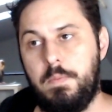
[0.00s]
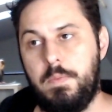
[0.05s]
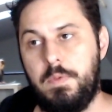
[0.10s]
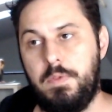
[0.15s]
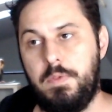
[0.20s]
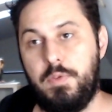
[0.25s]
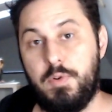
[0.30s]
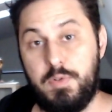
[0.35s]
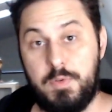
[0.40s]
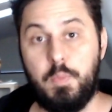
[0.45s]

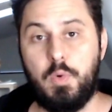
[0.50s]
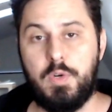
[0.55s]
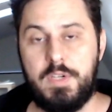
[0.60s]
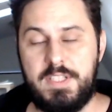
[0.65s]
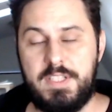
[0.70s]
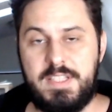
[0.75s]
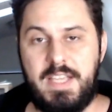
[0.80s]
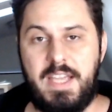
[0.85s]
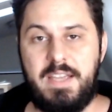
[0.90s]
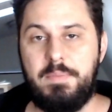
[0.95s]
there's more to
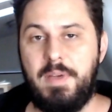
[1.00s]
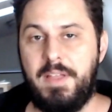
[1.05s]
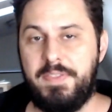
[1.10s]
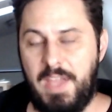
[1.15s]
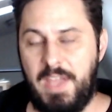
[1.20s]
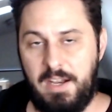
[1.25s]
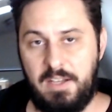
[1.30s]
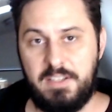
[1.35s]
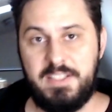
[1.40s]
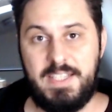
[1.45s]
say about
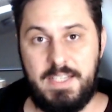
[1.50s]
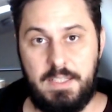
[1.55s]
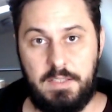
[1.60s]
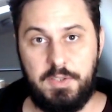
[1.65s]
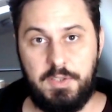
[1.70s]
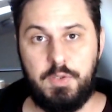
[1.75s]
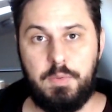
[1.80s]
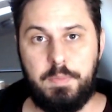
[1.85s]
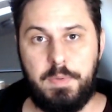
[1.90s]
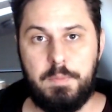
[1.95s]
that. I'll say a
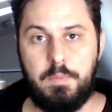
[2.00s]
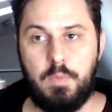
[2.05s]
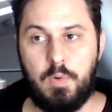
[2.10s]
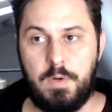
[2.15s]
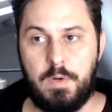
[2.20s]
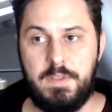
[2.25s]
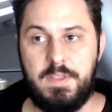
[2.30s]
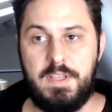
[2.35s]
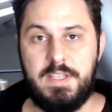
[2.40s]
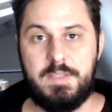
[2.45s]
little bit more
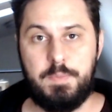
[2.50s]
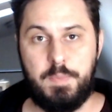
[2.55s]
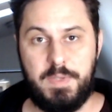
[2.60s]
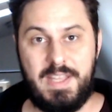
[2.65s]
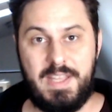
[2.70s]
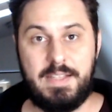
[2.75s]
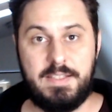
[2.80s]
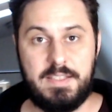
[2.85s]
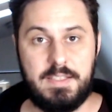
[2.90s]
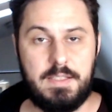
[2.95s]
in this, but
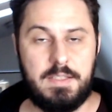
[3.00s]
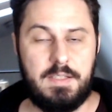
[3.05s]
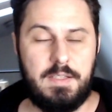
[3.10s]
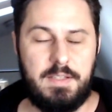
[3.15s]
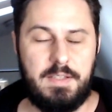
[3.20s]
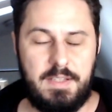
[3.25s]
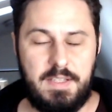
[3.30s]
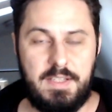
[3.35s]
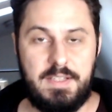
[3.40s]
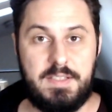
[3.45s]

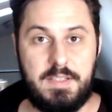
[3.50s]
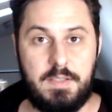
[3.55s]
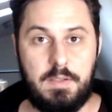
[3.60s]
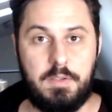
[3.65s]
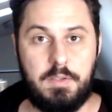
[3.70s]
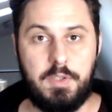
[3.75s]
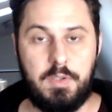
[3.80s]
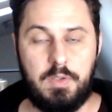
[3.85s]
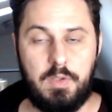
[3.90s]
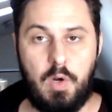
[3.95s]
it's a
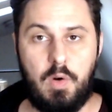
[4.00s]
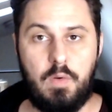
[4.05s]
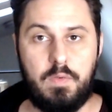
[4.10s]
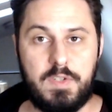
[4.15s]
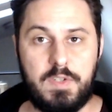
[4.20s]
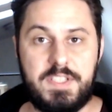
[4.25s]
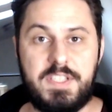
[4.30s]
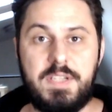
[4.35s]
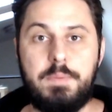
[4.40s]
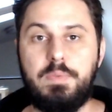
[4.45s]
little
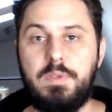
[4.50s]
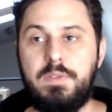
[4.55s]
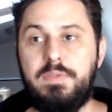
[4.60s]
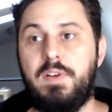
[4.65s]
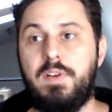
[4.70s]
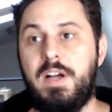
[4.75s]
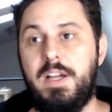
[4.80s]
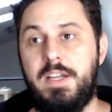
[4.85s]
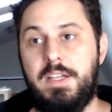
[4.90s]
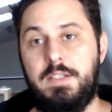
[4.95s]

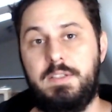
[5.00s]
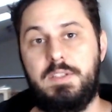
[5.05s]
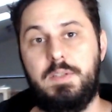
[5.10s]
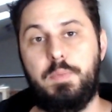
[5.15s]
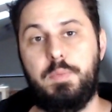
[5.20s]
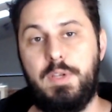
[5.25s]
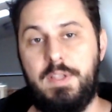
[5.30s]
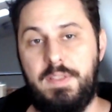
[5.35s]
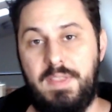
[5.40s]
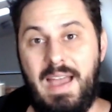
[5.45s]
oversimplifying to
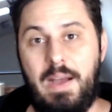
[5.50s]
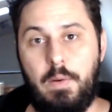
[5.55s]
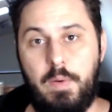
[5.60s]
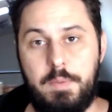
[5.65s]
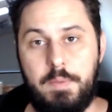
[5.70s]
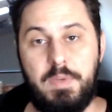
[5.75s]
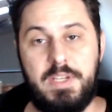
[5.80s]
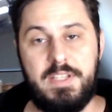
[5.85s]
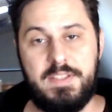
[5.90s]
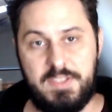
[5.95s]
put it that way.
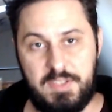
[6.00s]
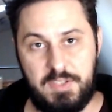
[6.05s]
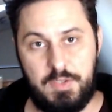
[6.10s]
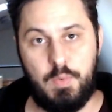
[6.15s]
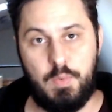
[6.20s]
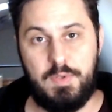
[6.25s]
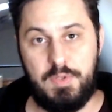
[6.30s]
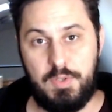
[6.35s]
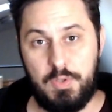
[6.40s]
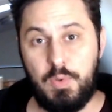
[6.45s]
But
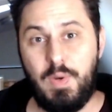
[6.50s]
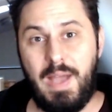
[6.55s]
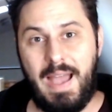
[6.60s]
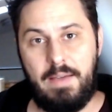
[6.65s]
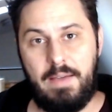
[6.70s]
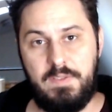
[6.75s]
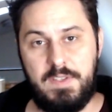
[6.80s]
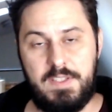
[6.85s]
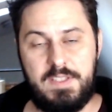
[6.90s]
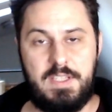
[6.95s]
you do
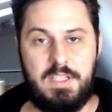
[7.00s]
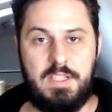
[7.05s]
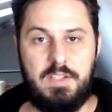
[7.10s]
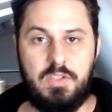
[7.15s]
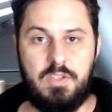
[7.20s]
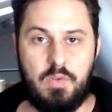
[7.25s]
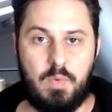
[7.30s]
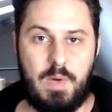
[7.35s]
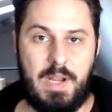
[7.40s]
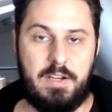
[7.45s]
have this
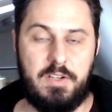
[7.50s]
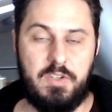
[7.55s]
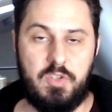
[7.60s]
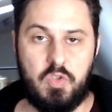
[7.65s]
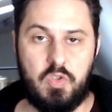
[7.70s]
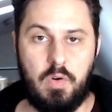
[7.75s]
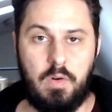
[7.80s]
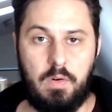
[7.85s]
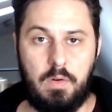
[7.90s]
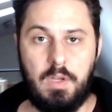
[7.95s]
indirect
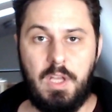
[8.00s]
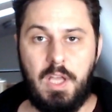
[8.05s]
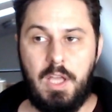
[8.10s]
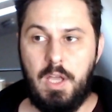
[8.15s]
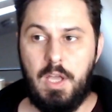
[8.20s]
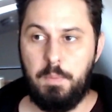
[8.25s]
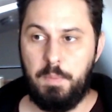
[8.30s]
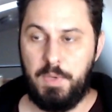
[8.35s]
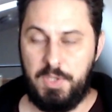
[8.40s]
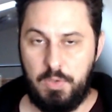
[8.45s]
control,
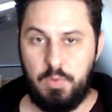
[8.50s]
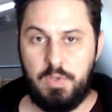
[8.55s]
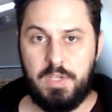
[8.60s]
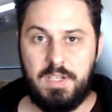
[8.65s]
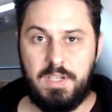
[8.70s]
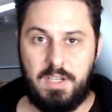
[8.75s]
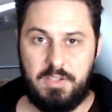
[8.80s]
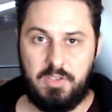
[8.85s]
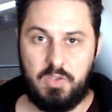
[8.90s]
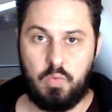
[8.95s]
but you
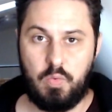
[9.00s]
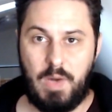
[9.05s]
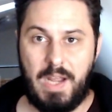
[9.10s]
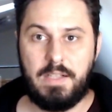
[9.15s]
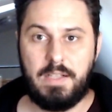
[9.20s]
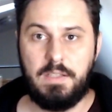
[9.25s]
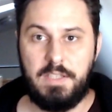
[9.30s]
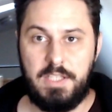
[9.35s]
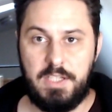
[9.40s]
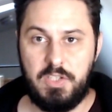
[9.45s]
cannot
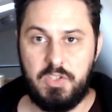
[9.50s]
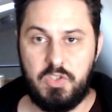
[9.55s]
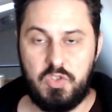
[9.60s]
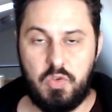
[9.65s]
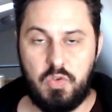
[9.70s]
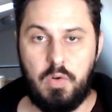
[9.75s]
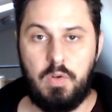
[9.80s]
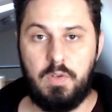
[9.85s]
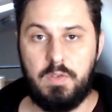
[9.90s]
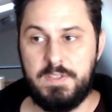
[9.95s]
directly
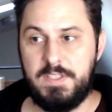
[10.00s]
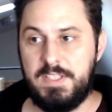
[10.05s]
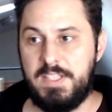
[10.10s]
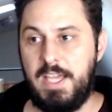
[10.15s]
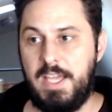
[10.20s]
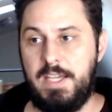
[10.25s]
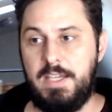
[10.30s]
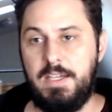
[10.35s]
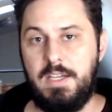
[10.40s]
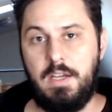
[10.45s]
control and
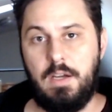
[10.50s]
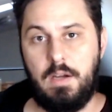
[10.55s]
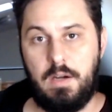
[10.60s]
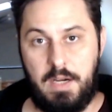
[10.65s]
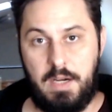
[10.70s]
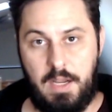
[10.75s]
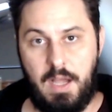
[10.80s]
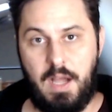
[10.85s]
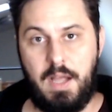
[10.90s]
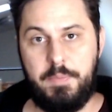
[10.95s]
say, all
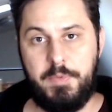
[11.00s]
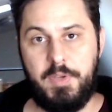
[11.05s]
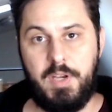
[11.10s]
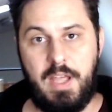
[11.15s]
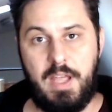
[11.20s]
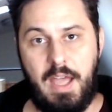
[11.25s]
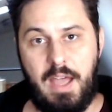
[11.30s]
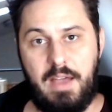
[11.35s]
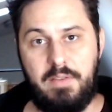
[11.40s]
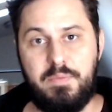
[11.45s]
right, I'm going to
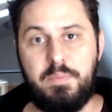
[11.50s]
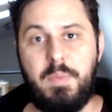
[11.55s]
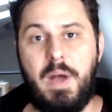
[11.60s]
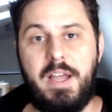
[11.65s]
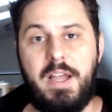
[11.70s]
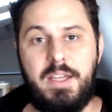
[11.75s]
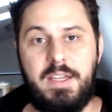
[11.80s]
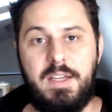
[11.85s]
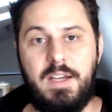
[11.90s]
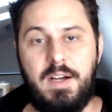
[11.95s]
have
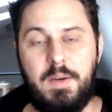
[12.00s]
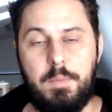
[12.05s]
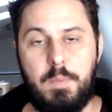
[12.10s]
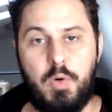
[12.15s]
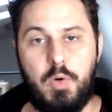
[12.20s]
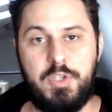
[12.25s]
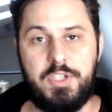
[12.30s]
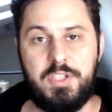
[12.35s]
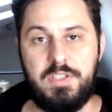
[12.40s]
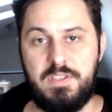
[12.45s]
my
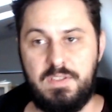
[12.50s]
emotions